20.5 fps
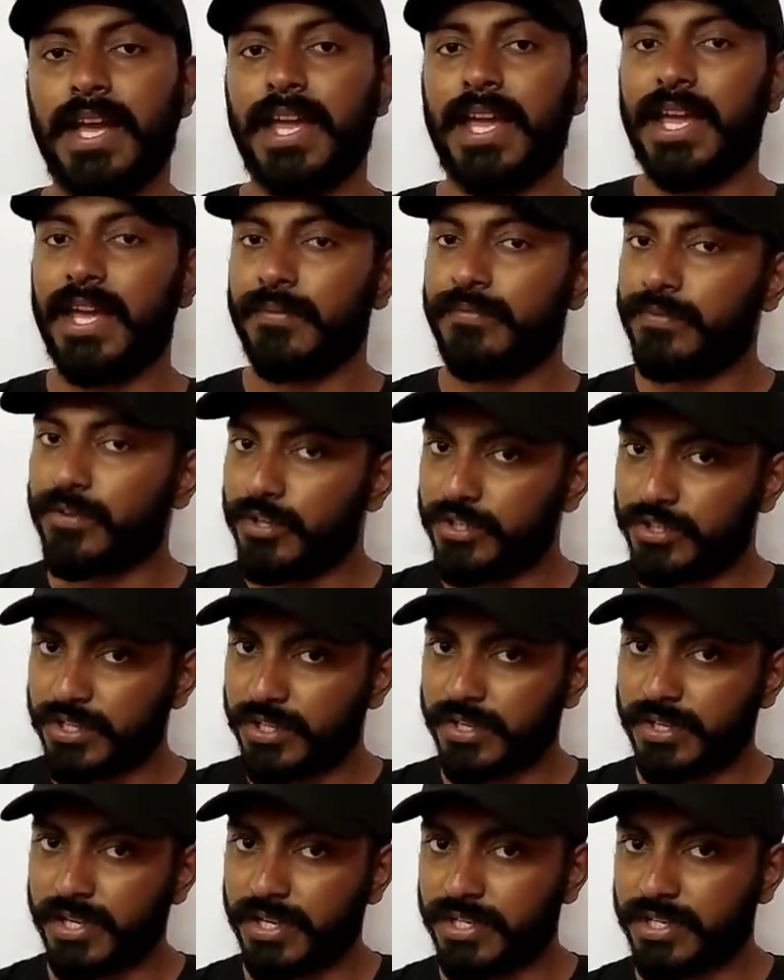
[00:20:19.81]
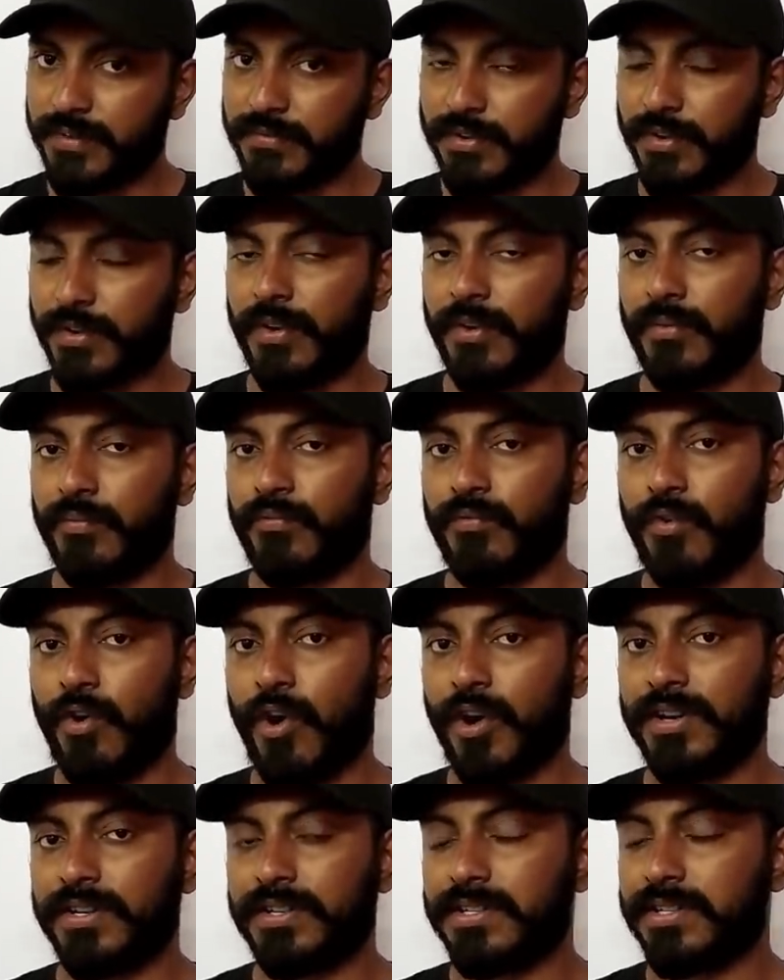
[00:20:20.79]
If your interviewer
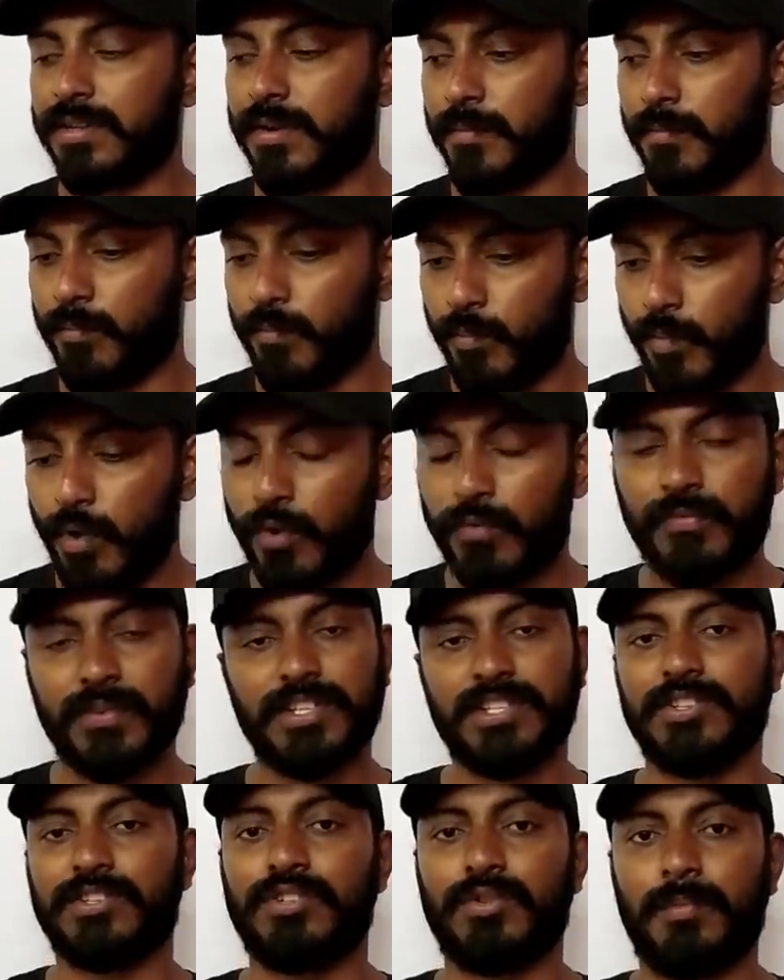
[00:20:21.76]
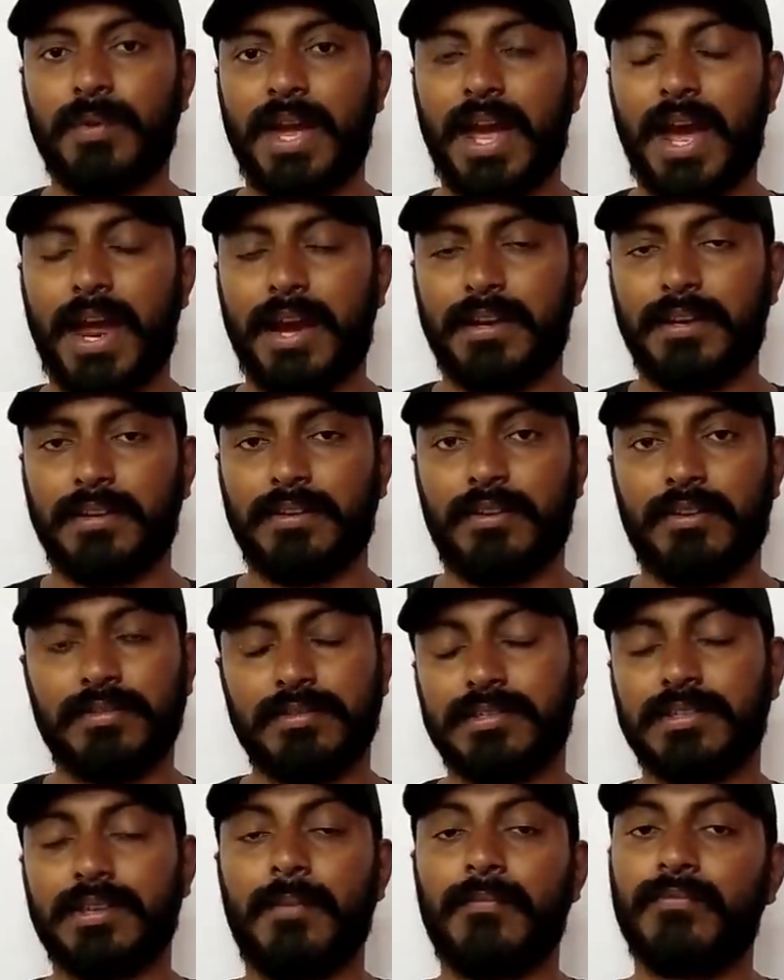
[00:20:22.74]
wants more features to be added or
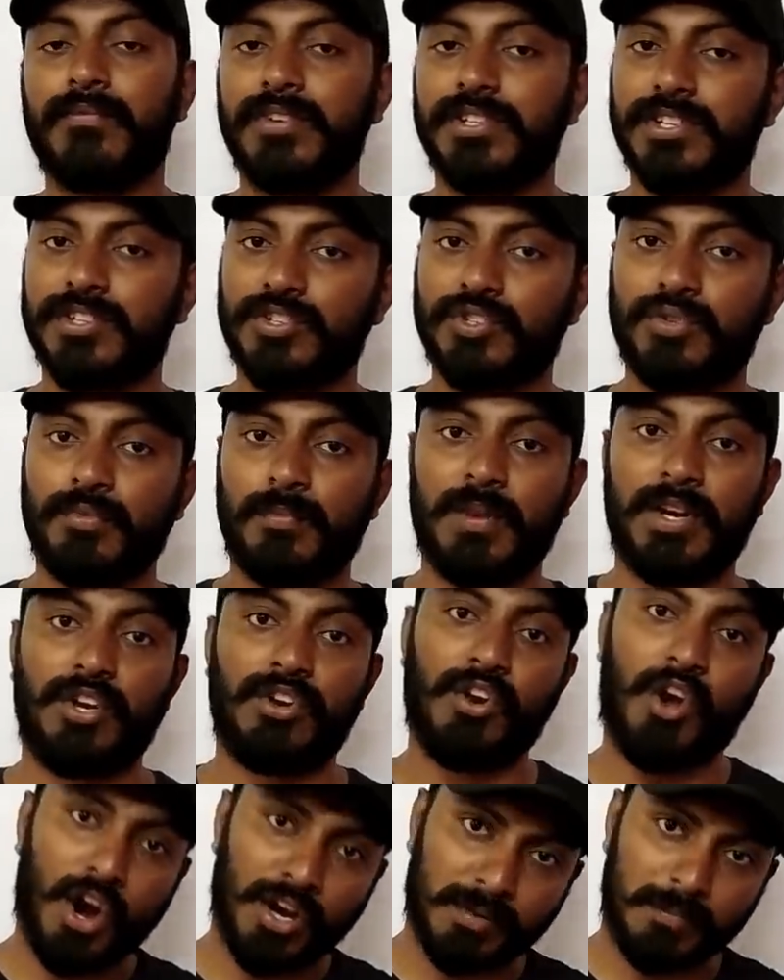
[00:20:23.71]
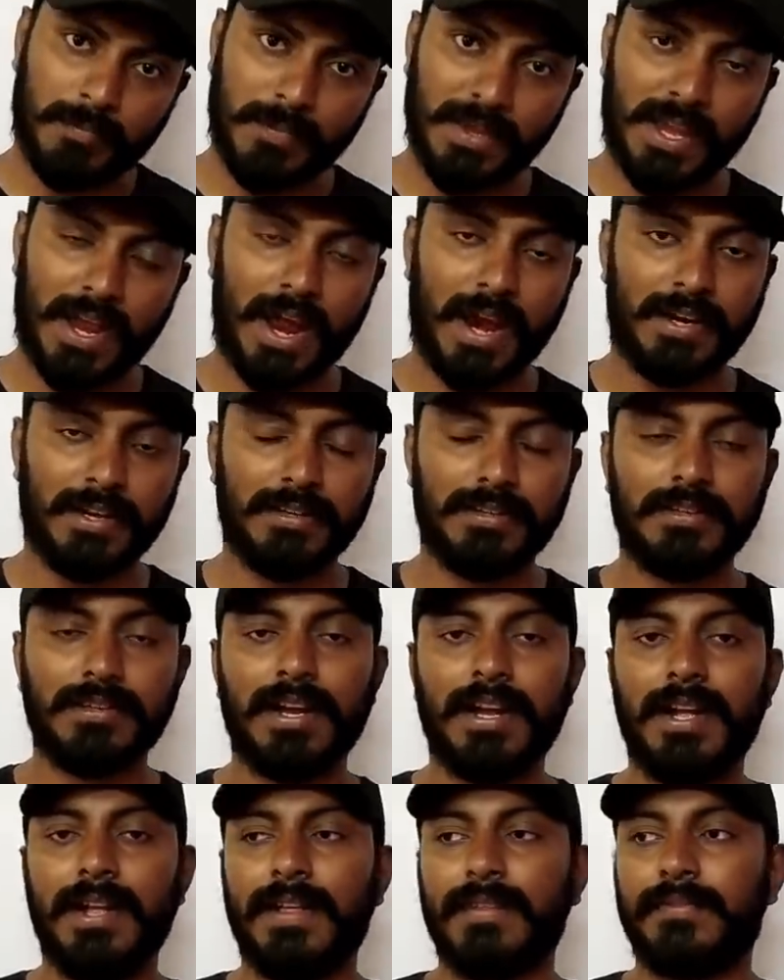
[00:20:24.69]
some features to be not be added,
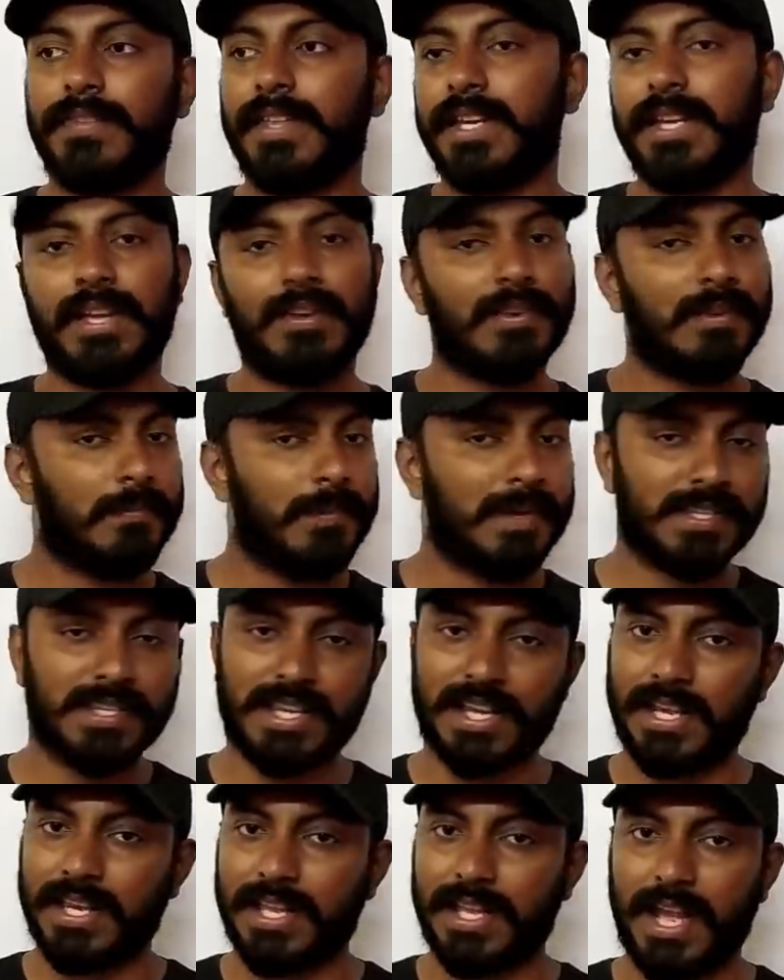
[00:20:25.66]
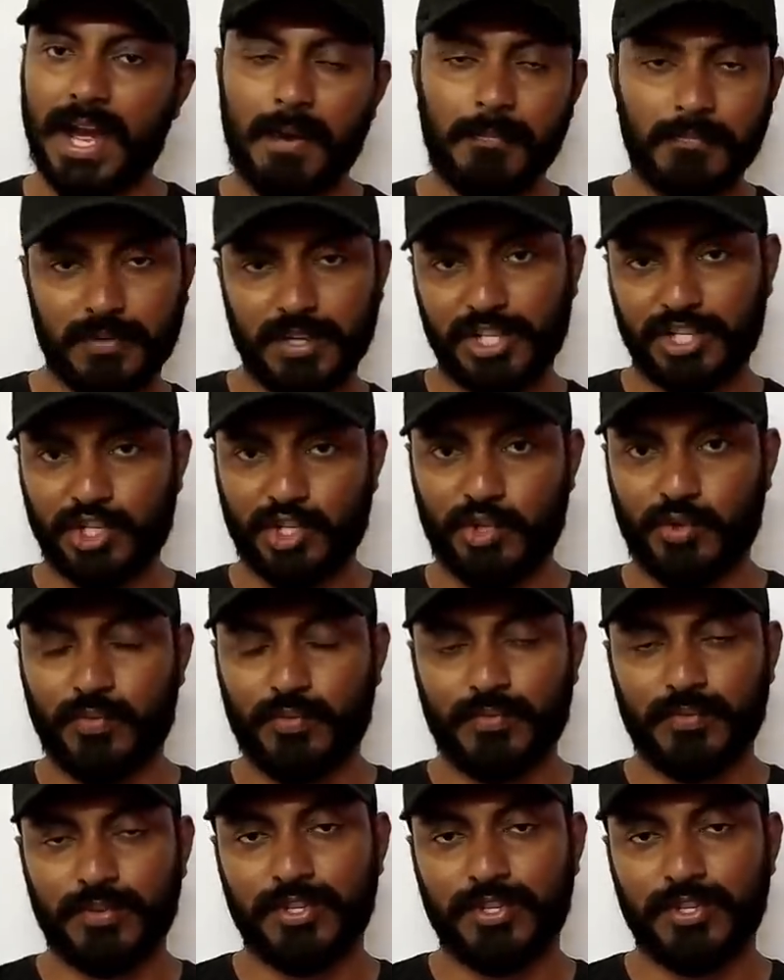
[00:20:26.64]
then he will basically update you.